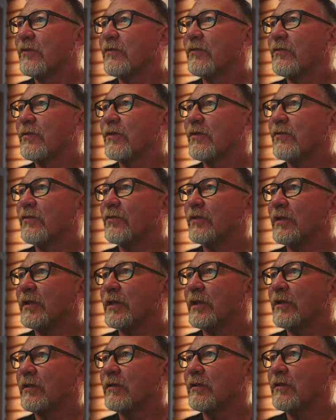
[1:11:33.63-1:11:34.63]

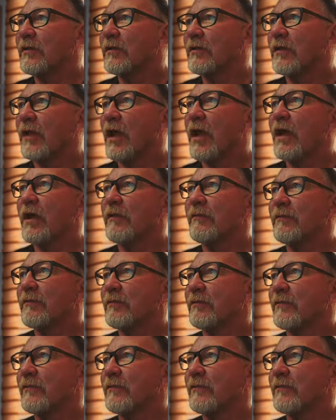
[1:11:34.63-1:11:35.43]
Seriously. Ah.